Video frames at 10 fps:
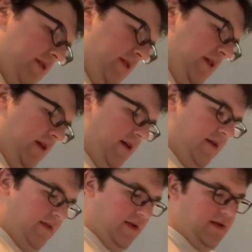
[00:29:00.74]
Yeah,
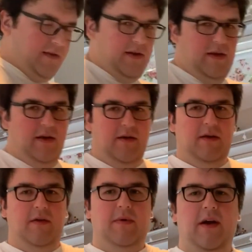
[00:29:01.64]
as you can see here,
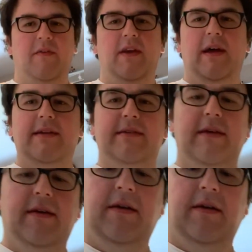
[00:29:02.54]
now we have a nice